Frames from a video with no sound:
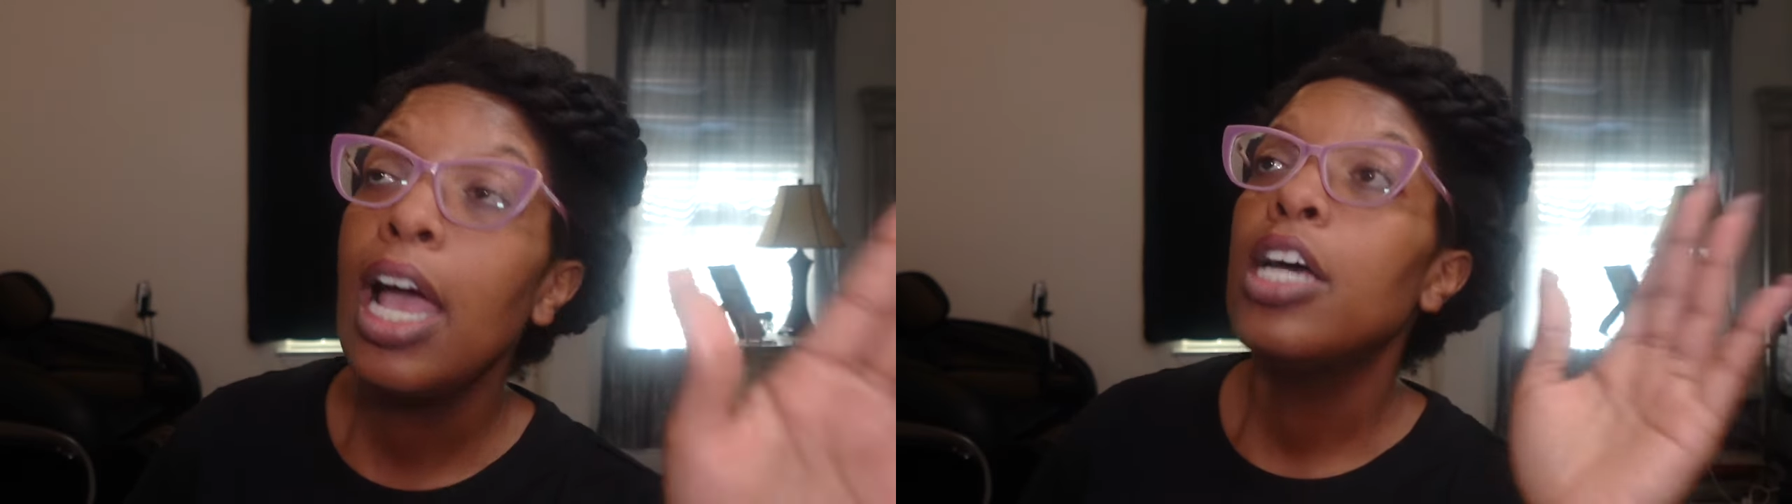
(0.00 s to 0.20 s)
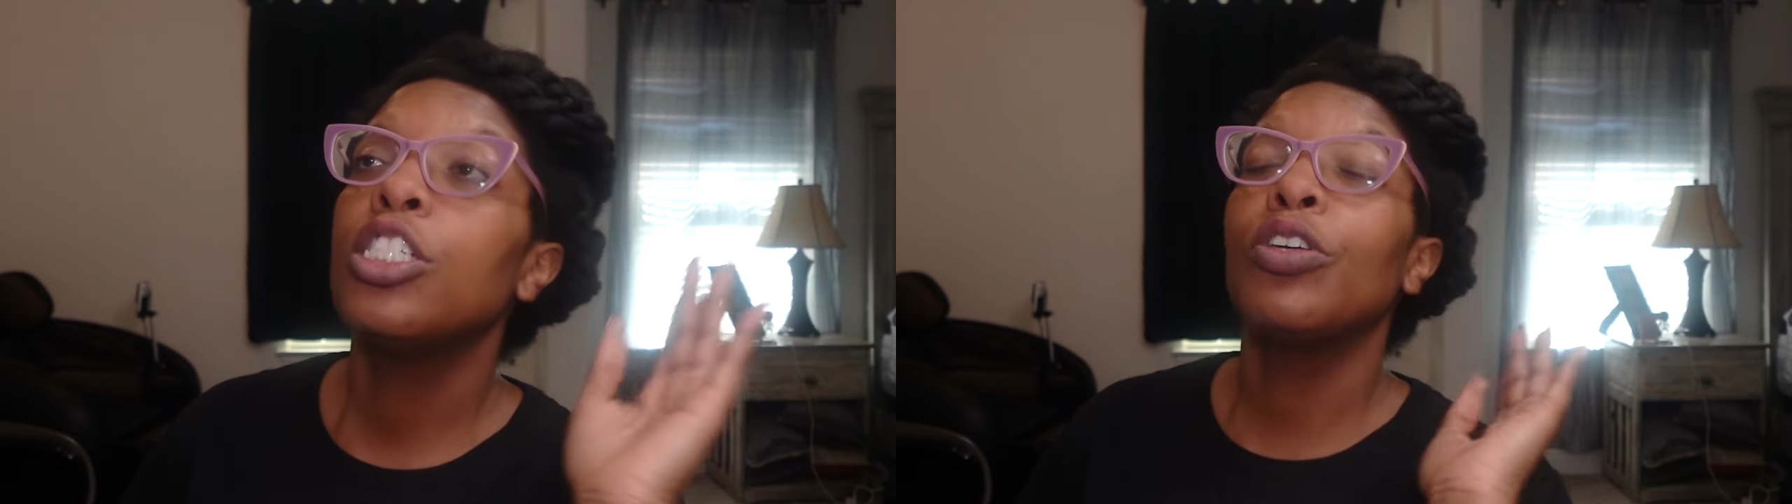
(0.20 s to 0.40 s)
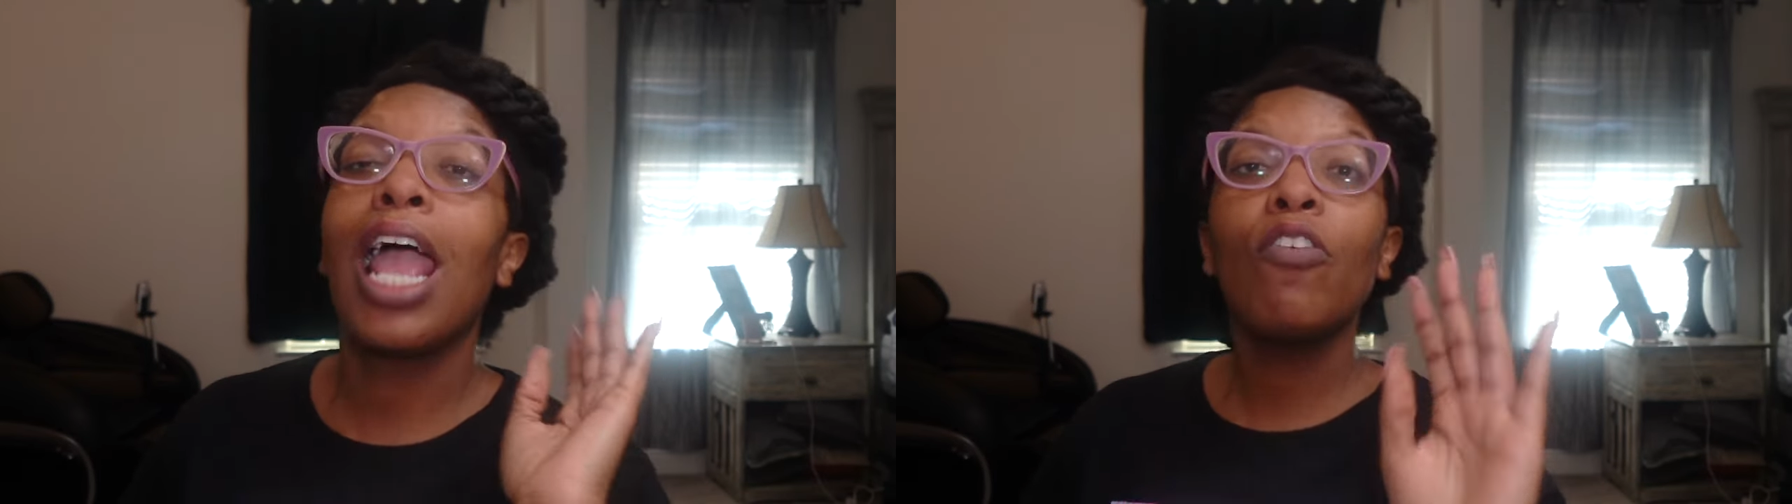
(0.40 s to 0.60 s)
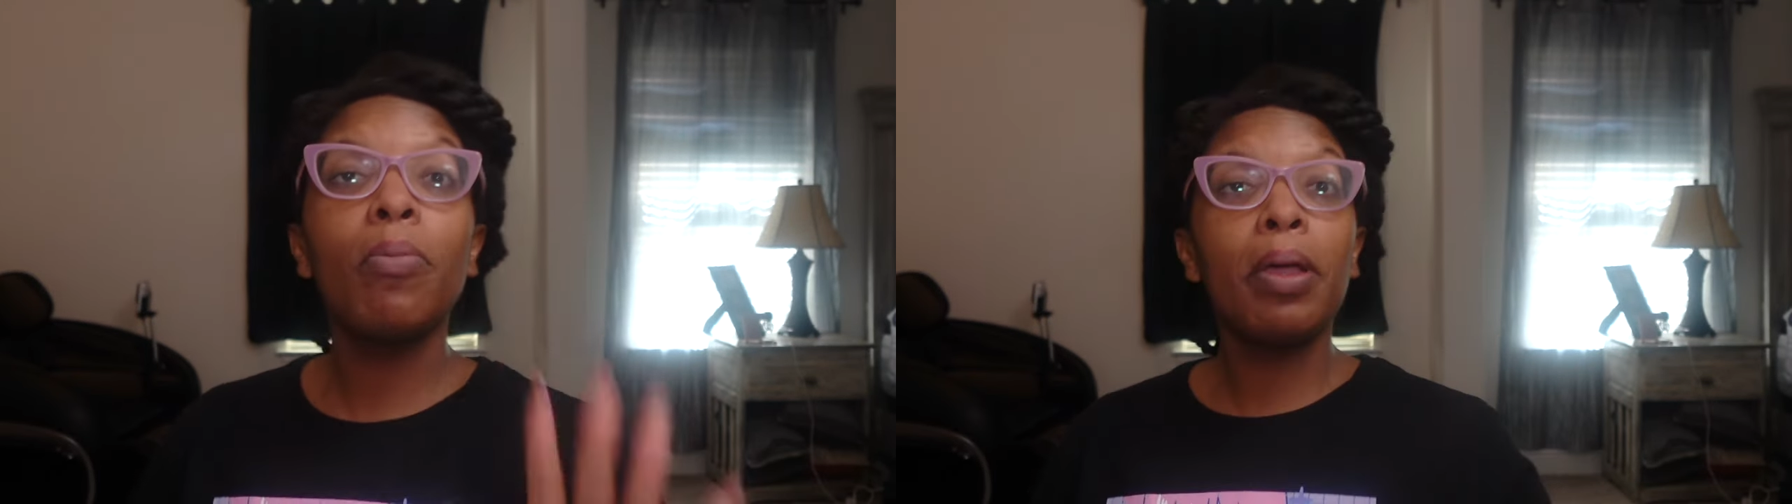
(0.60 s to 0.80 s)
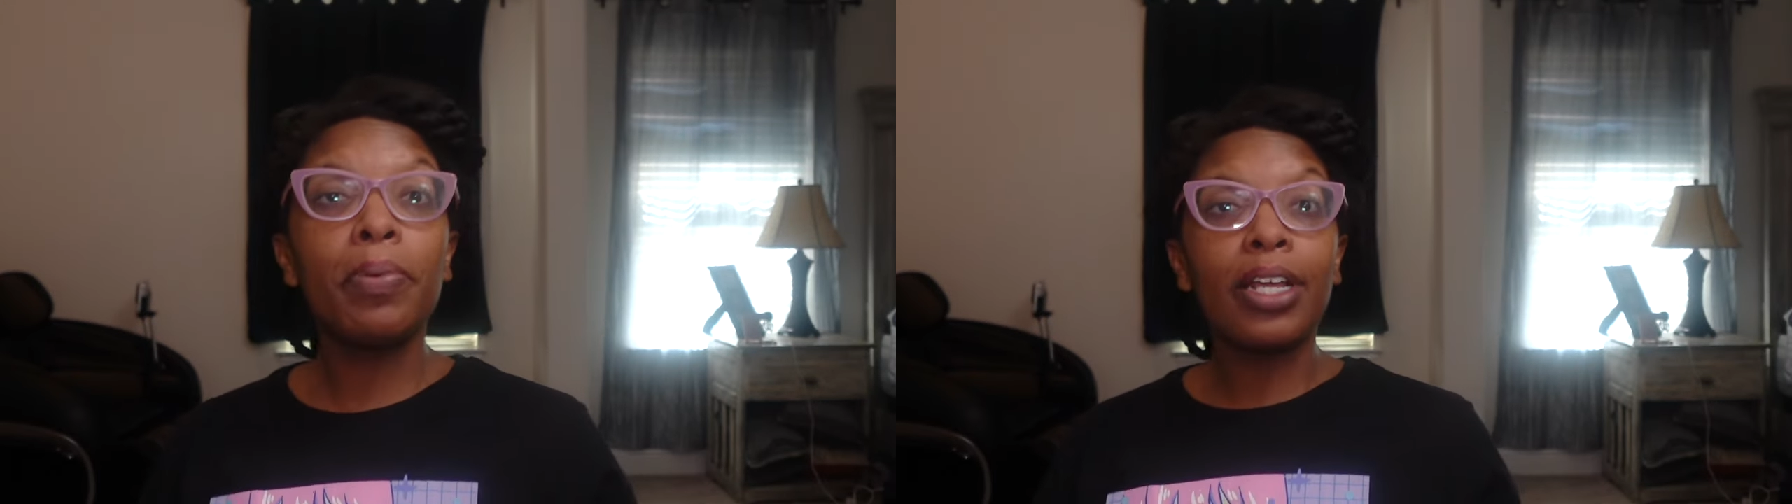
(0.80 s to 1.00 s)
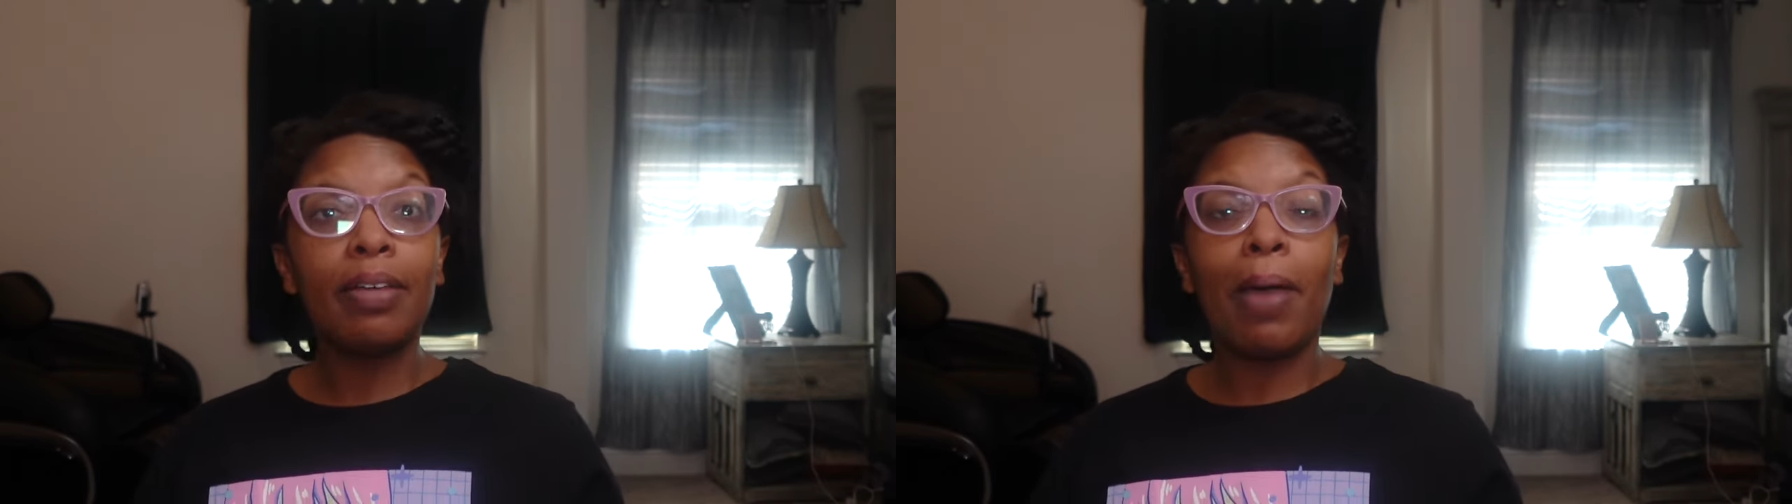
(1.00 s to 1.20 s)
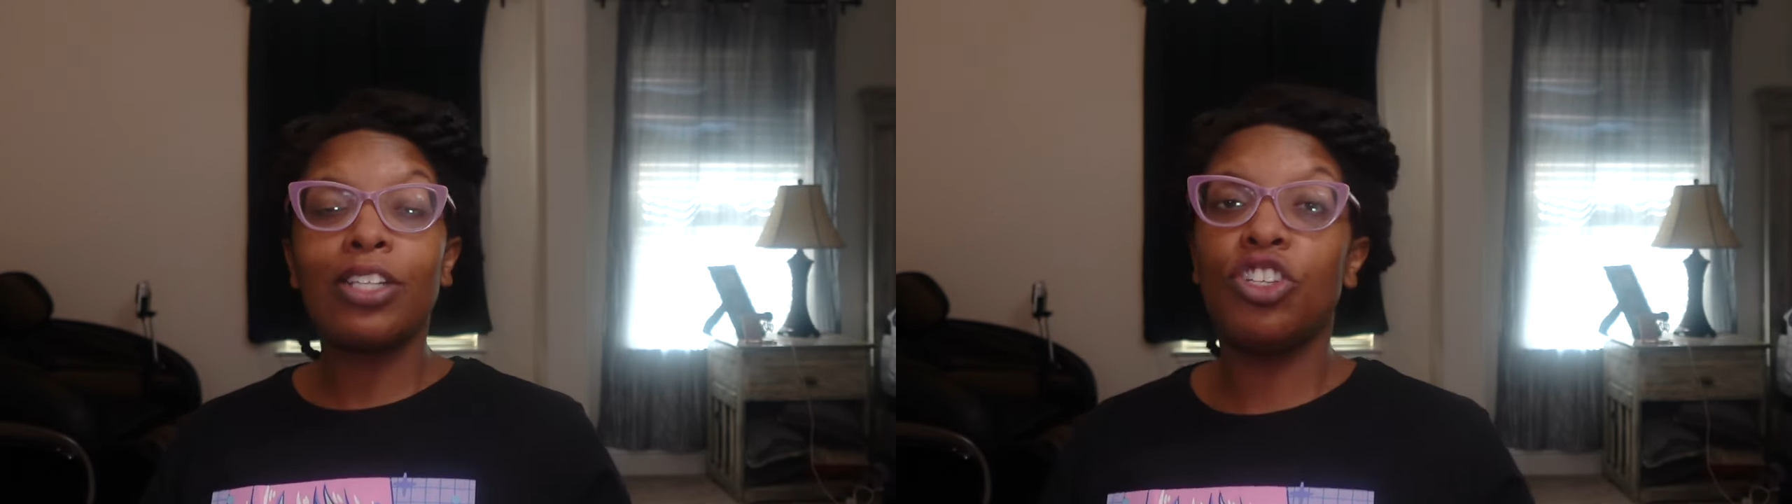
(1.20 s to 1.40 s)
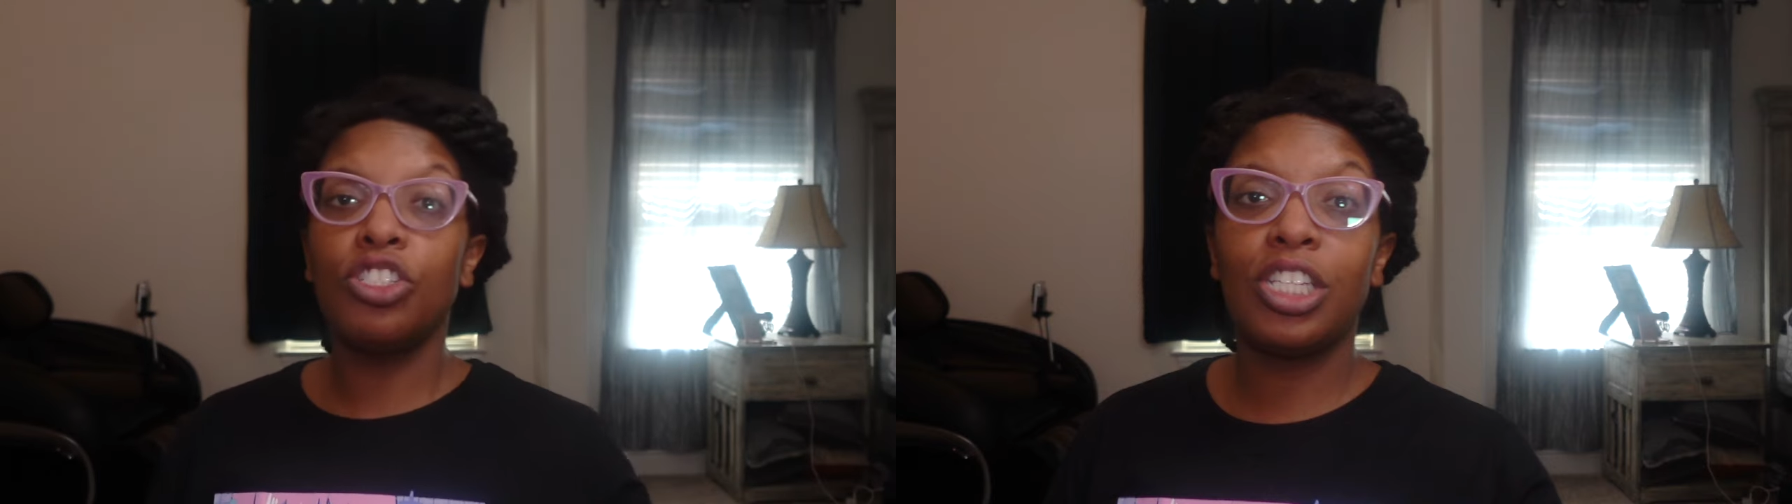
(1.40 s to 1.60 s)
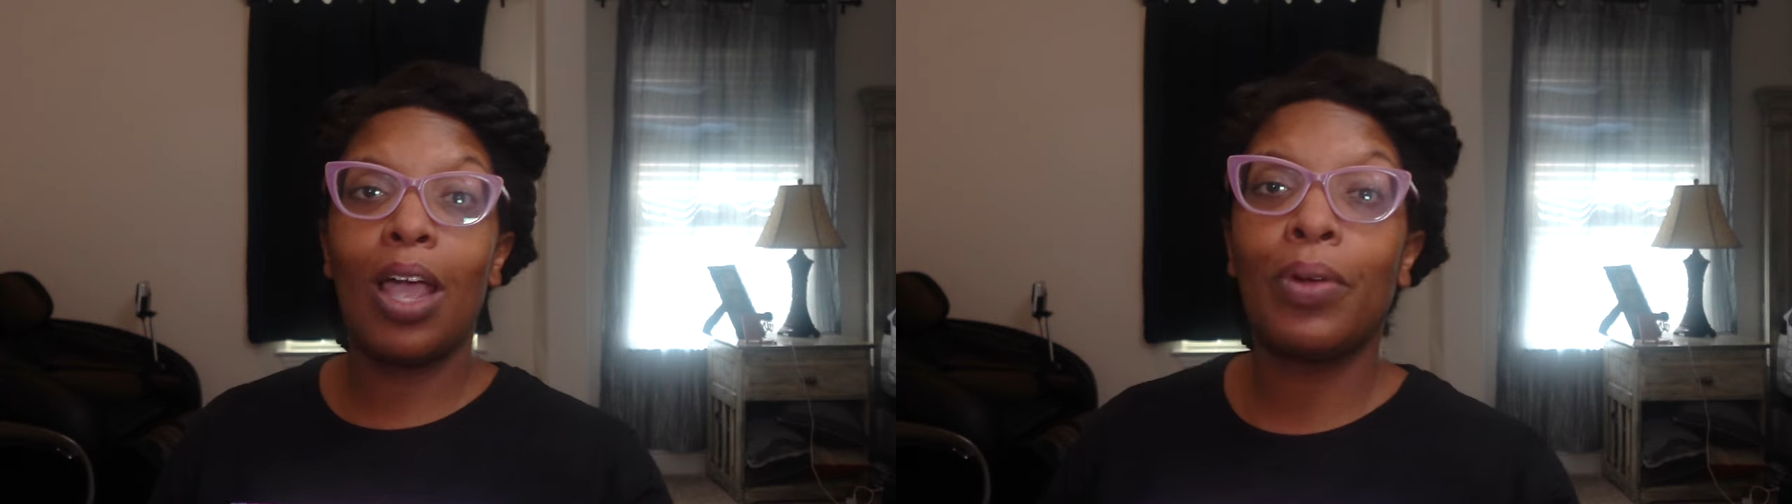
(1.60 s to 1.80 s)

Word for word: So, y'all remember in my chit chat